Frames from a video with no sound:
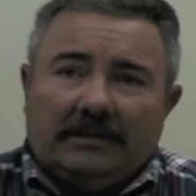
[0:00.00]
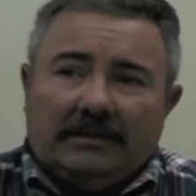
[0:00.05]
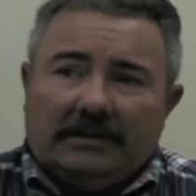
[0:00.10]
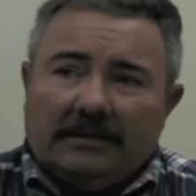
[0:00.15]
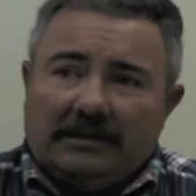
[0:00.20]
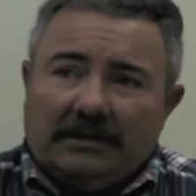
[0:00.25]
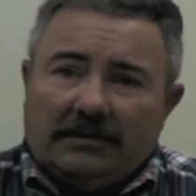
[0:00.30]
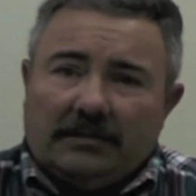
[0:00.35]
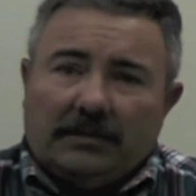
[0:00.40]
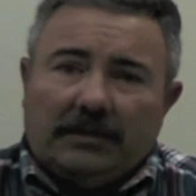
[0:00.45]
the
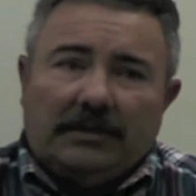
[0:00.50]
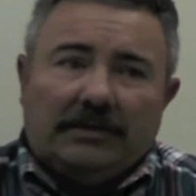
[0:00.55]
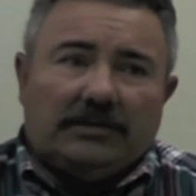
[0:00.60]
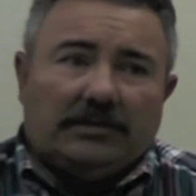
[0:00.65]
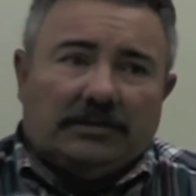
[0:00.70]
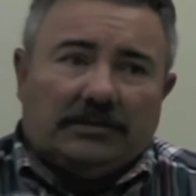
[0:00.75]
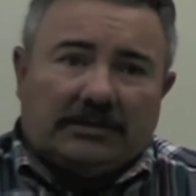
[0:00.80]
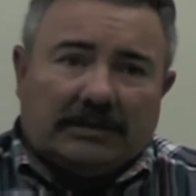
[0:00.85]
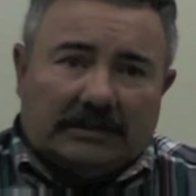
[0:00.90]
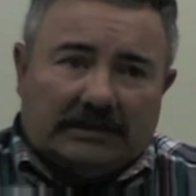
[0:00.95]
different
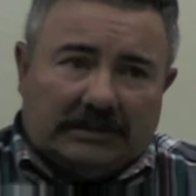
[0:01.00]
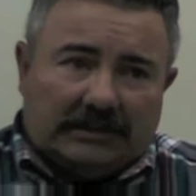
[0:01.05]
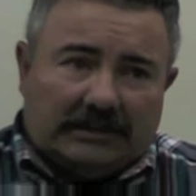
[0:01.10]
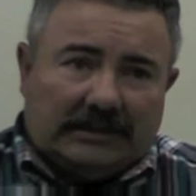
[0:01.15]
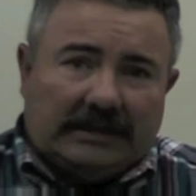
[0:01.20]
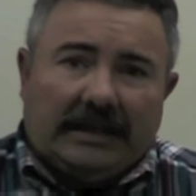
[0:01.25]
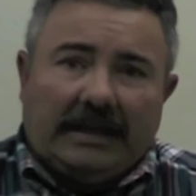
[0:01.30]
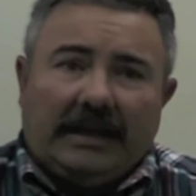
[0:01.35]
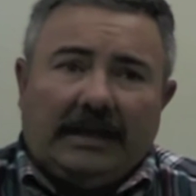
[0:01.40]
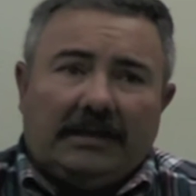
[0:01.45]
issues such as
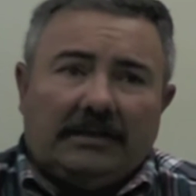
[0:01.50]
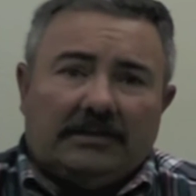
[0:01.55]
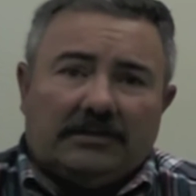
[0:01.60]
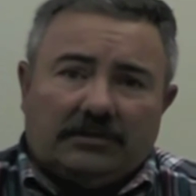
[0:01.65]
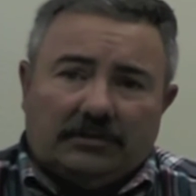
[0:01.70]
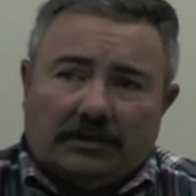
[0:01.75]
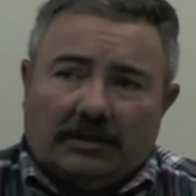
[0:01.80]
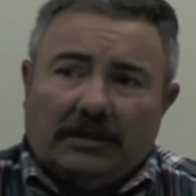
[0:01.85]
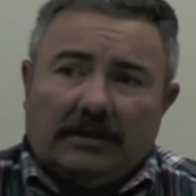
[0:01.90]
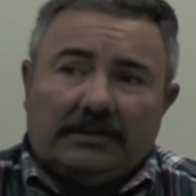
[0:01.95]
gangs,
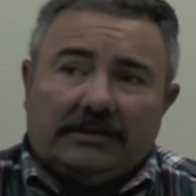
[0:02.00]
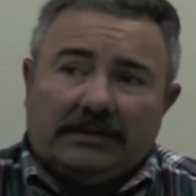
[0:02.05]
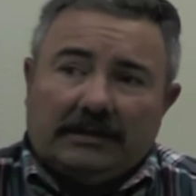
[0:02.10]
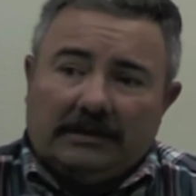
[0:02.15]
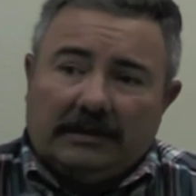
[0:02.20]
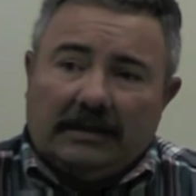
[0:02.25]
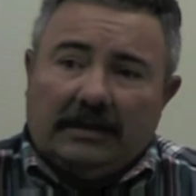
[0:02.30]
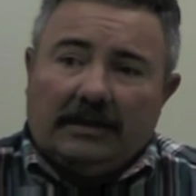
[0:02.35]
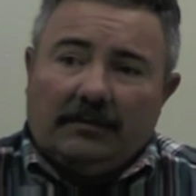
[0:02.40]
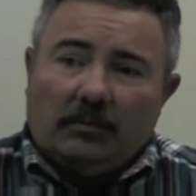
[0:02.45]
drugs,
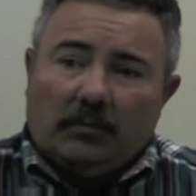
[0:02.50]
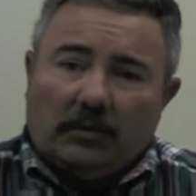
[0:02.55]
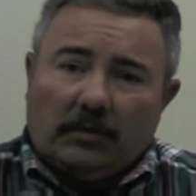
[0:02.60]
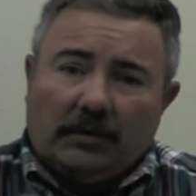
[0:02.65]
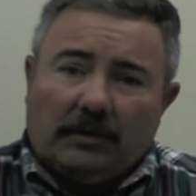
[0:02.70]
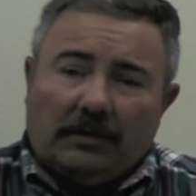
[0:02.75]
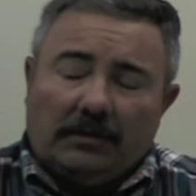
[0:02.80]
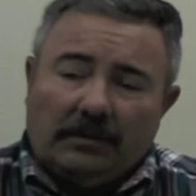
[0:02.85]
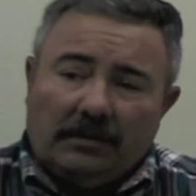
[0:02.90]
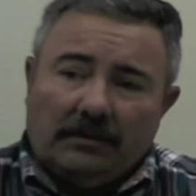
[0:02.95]
and
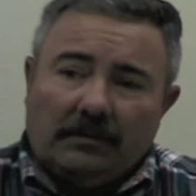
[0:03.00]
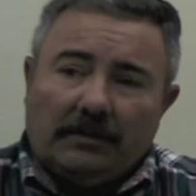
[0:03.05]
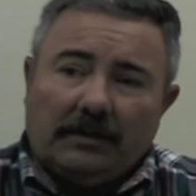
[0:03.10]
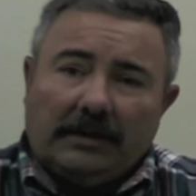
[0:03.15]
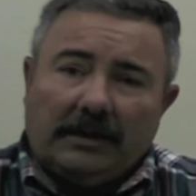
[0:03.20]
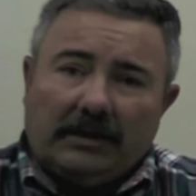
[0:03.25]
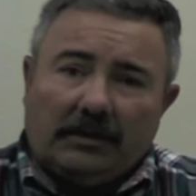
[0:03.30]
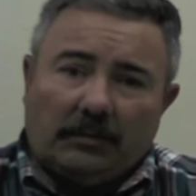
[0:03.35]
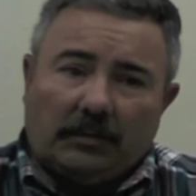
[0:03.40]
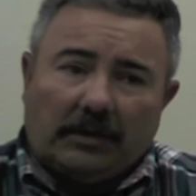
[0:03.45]

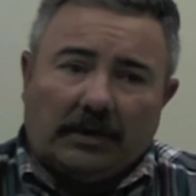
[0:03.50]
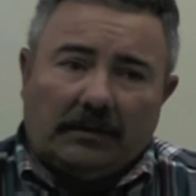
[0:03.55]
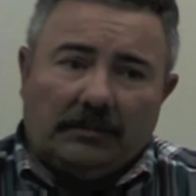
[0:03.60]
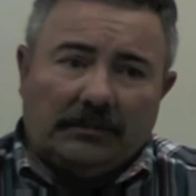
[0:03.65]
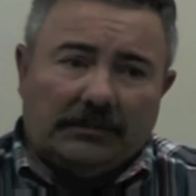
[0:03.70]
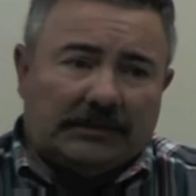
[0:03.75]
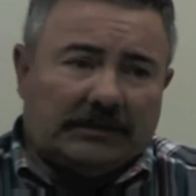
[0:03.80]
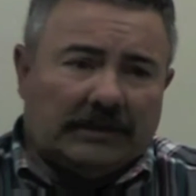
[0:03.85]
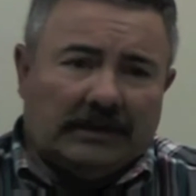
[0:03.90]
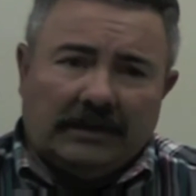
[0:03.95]
border-related
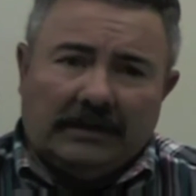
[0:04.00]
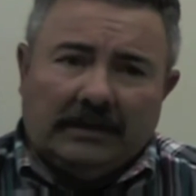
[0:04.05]
problems.